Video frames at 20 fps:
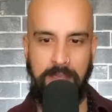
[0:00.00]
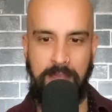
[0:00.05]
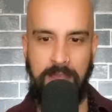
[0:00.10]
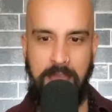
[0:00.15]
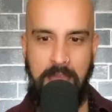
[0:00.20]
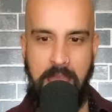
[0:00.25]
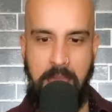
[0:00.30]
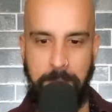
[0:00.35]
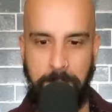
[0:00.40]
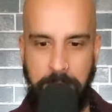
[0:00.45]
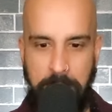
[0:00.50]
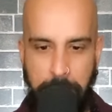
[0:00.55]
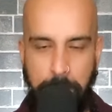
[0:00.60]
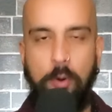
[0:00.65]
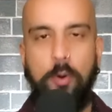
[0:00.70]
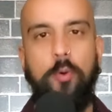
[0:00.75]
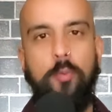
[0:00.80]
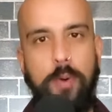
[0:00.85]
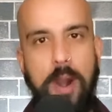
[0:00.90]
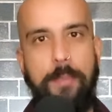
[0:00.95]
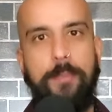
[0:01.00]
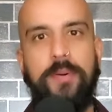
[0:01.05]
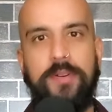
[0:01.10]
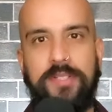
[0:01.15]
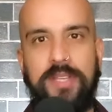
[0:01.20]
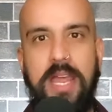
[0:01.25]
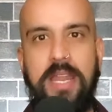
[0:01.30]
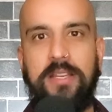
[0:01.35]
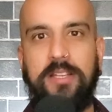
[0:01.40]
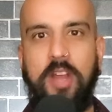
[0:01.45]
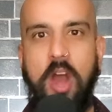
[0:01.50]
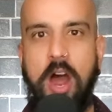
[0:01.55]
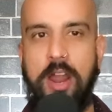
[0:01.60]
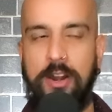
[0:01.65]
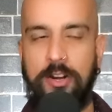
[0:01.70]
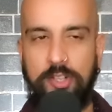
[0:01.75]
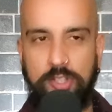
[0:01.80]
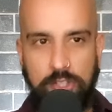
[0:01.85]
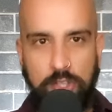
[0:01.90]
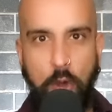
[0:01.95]
And people who represent God
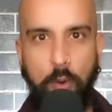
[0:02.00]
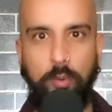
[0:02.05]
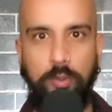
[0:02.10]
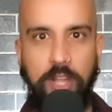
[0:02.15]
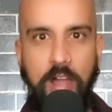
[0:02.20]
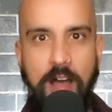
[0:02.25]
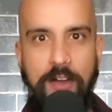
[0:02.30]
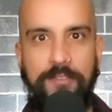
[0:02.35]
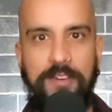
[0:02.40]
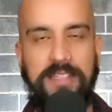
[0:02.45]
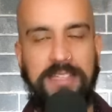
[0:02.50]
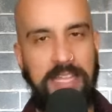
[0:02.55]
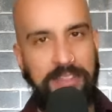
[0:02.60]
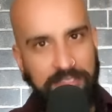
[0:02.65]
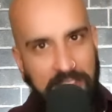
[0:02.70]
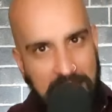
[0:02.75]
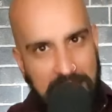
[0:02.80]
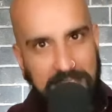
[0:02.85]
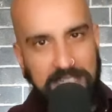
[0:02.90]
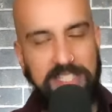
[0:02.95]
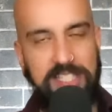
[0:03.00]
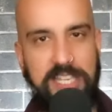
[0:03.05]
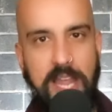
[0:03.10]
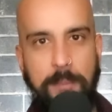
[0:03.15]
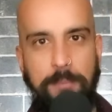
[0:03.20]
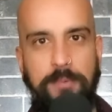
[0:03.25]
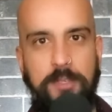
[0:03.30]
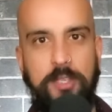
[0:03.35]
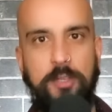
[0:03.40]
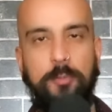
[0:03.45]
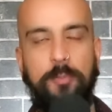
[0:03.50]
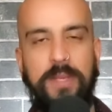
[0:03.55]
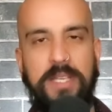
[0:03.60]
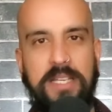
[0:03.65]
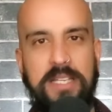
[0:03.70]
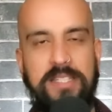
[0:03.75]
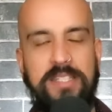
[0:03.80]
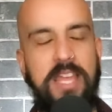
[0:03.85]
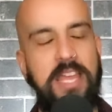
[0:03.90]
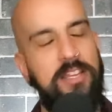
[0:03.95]
are so loving that they accept you
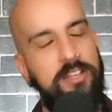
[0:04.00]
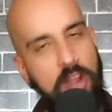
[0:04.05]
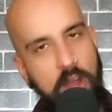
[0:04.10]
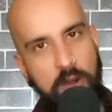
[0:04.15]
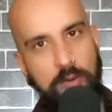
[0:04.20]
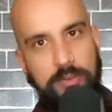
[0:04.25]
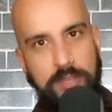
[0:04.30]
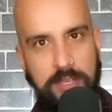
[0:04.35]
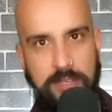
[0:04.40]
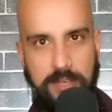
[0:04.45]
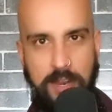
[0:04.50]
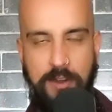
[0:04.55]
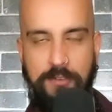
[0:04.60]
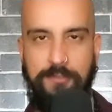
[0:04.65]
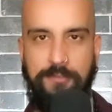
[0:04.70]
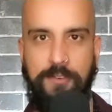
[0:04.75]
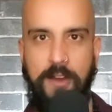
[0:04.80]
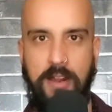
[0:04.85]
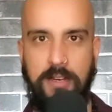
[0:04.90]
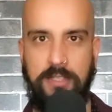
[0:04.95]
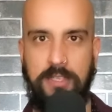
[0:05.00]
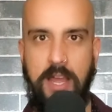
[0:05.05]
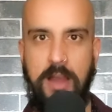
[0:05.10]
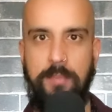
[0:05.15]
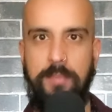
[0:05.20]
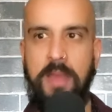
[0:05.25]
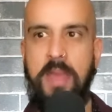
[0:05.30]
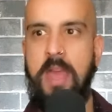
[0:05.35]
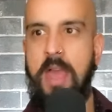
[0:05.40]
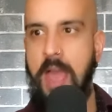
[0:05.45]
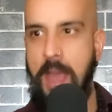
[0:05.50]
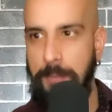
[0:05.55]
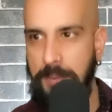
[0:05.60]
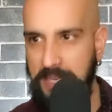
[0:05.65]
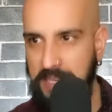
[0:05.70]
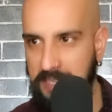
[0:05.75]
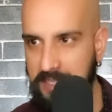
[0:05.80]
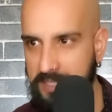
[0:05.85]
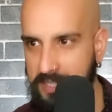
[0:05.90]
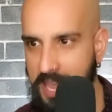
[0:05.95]
because they know you done fucked up and
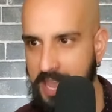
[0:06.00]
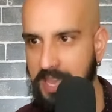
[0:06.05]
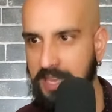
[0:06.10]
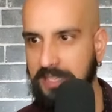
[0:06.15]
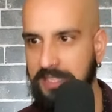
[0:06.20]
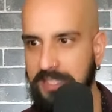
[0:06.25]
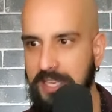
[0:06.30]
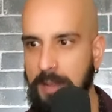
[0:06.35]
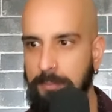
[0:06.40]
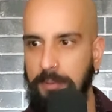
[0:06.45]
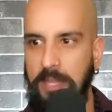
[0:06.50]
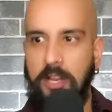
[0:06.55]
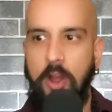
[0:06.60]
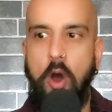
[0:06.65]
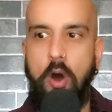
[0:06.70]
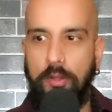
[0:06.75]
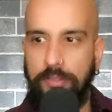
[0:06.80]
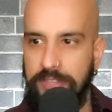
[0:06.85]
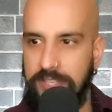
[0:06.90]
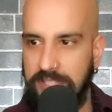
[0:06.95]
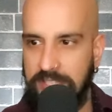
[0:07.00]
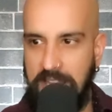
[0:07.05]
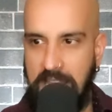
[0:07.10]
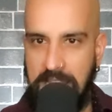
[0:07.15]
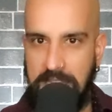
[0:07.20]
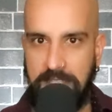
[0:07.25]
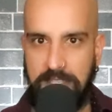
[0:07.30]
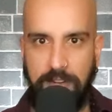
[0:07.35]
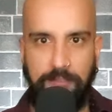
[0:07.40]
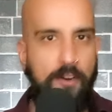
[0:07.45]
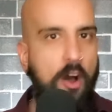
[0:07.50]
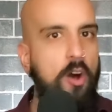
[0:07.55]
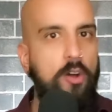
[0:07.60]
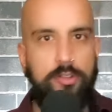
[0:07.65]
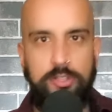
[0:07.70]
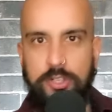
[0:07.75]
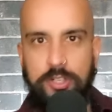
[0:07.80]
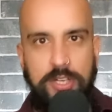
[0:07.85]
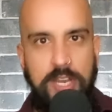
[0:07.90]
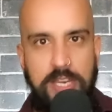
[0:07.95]
because they accept, like all the saints of all
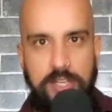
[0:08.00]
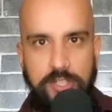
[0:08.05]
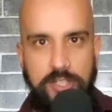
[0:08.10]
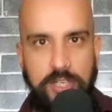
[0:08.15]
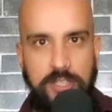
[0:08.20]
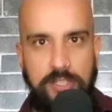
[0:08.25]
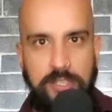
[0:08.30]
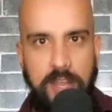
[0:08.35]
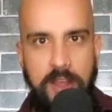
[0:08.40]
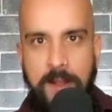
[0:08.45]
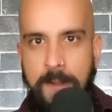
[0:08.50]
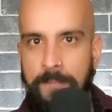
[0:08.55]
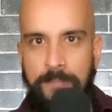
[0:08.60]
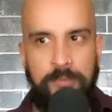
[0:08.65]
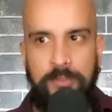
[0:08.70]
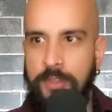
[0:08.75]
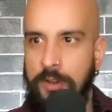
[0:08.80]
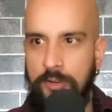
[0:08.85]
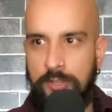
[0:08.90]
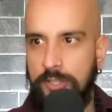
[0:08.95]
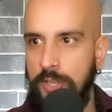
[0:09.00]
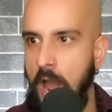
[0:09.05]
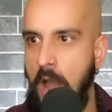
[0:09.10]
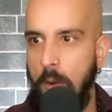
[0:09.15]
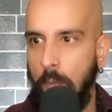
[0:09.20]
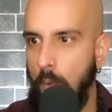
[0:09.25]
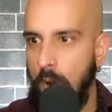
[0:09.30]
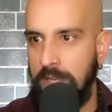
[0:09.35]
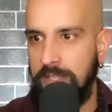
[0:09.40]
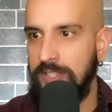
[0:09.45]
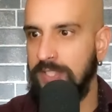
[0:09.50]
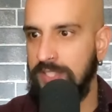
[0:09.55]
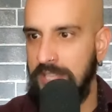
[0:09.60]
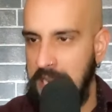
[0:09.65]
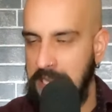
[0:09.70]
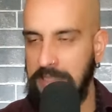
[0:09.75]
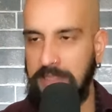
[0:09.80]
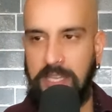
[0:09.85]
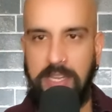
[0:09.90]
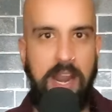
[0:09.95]
traditions. There's not one
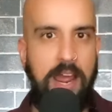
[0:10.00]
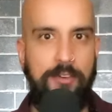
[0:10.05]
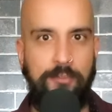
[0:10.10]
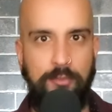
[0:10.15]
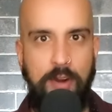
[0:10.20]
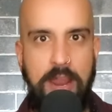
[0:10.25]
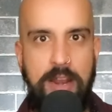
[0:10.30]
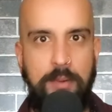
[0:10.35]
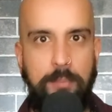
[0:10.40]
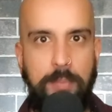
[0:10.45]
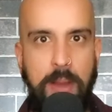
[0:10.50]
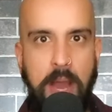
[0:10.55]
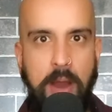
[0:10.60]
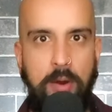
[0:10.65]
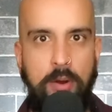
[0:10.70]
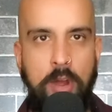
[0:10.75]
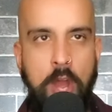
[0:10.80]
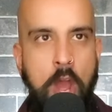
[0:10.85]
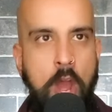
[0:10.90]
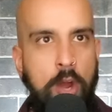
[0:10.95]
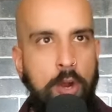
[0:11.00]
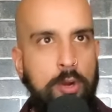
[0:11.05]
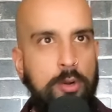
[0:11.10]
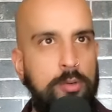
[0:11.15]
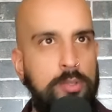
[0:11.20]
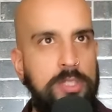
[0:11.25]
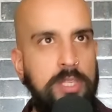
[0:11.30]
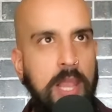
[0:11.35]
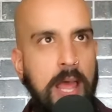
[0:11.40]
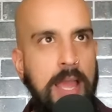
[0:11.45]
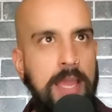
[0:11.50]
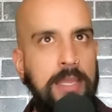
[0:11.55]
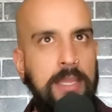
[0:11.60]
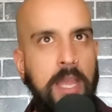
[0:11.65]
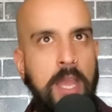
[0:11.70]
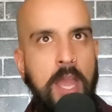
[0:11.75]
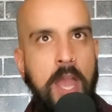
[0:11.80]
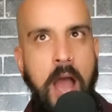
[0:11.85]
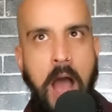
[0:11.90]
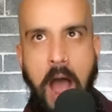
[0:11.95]
saint that I've read about who's like,
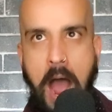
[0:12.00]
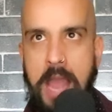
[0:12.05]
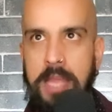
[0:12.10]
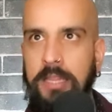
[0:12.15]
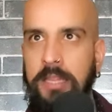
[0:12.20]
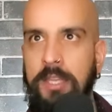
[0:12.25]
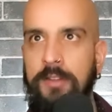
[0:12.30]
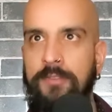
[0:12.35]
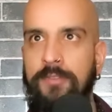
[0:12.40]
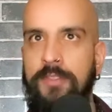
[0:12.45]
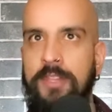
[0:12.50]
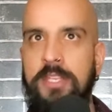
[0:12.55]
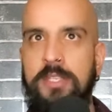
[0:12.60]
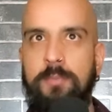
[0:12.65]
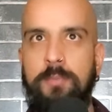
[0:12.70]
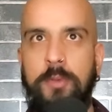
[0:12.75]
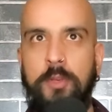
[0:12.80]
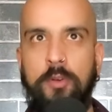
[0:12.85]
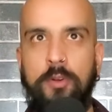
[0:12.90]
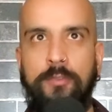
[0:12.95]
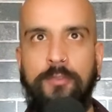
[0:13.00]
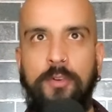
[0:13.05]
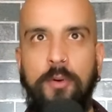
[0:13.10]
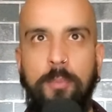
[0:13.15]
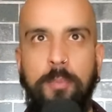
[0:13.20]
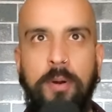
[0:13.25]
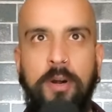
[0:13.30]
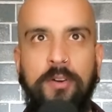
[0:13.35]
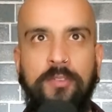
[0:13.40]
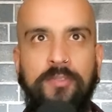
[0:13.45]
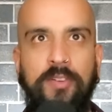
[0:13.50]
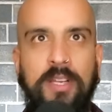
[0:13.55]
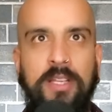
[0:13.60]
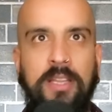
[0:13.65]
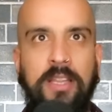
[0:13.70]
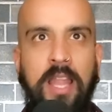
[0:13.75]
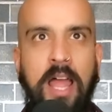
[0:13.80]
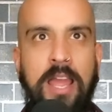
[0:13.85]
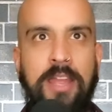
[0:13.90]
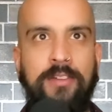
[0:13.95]
I lived this beautiful, perfect
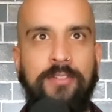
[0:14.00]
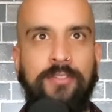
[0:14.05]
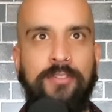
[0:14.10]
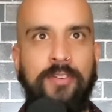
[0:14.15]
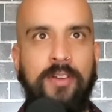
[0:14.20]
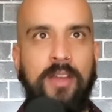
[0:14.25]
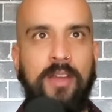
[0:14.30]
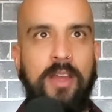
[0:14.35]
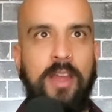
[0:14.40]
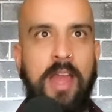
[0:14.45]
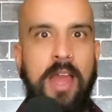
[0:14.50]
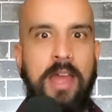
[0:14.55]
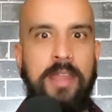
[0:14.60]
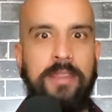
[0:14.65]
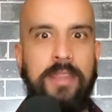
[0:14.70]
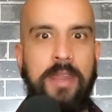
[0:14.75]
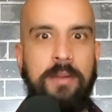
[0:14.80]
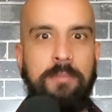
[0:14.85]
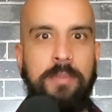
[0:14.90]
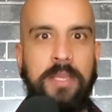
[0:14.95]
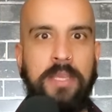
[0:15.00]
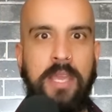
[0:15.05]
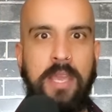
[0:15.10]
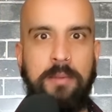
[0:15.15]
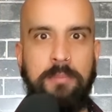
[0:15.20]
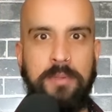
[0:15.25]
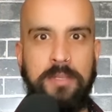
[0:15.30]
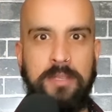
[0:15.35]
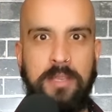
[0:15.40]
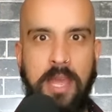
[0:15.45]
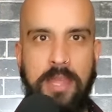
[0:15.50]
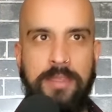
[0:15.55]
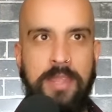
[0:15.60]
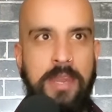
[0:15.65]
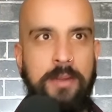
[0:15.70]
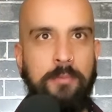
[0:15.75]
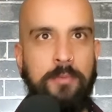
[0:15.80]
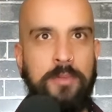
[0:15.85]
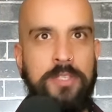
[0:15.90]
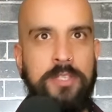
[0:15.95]
life and then became a, and
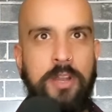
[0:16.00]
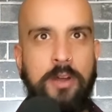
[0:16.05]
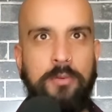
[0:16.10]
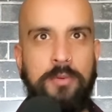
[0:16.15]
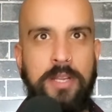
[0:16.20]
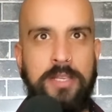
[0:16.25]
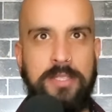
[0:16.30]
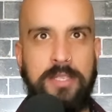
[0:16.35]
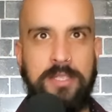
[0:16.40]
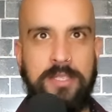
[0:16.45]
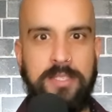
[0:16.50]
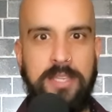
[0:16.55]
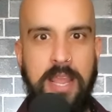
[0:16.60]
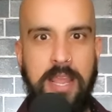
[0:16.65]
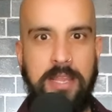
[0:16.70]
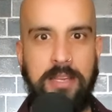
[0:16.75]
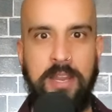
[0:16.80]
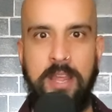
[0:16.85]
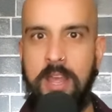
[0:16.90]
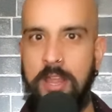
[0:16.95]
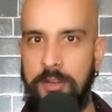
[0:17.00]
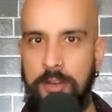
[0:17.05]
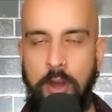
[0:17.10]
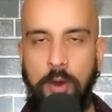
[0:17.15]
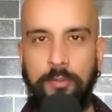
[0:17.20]
then was known as a saint. No,